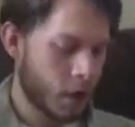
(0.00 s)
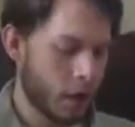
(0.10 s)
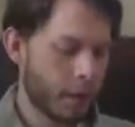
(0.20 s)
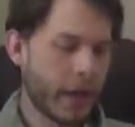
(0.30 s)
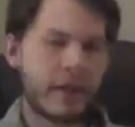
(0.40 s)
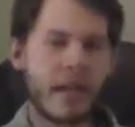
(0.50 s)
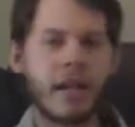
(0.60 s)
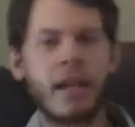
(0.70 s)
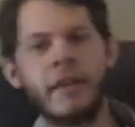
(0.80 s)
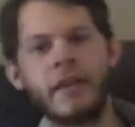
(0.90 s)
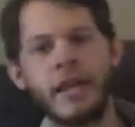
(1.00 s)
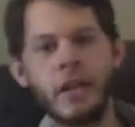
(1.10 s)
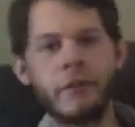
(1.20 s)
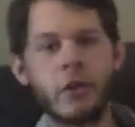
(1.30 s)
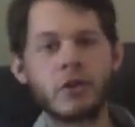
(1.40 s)
And in the
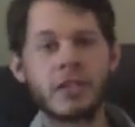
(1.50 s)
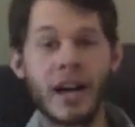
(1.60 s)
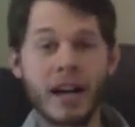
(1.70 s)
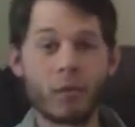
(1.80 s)
interviews that I